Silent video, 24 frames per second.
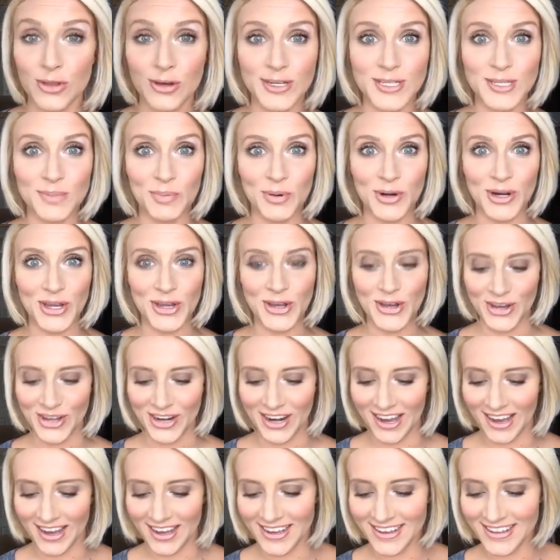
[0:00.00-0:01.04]
Looks pretty
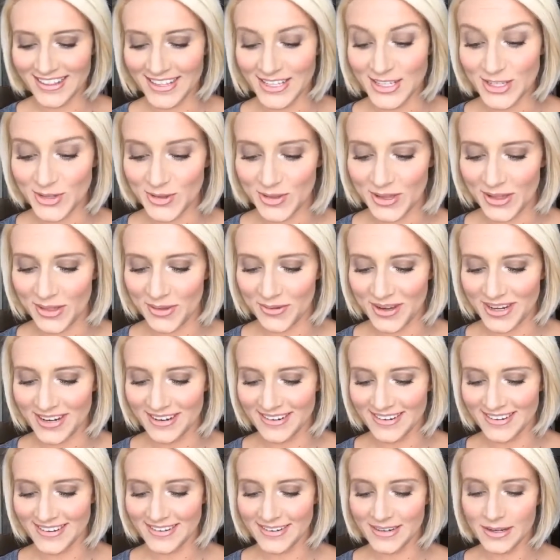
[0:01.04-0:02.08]
good, huh? Let's do the other
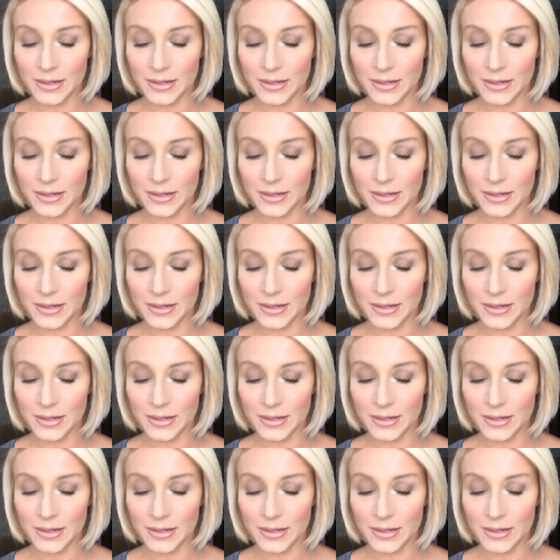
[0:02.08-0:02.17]
one.